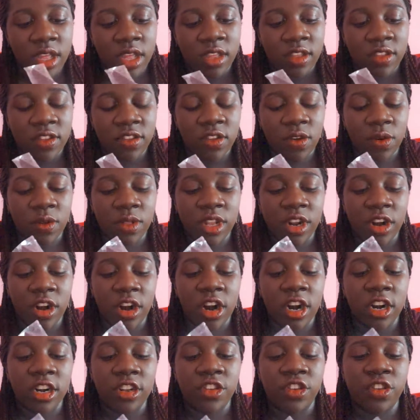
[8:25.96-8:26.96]
So there
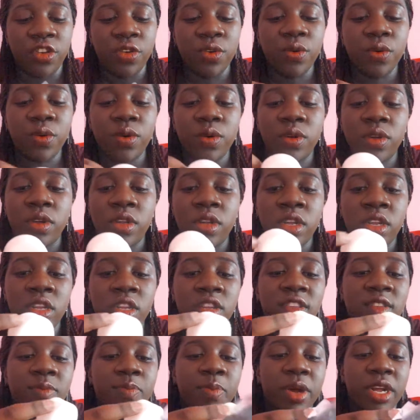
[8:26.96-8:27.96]
are two
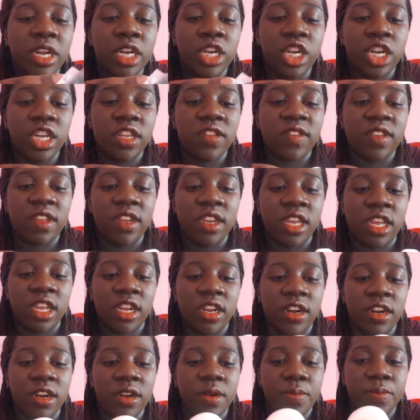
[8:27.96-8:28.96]
sponges in
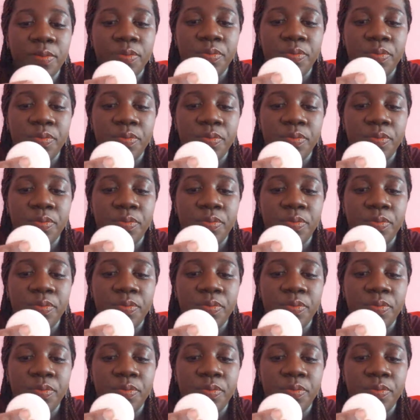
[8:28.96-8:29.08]
here.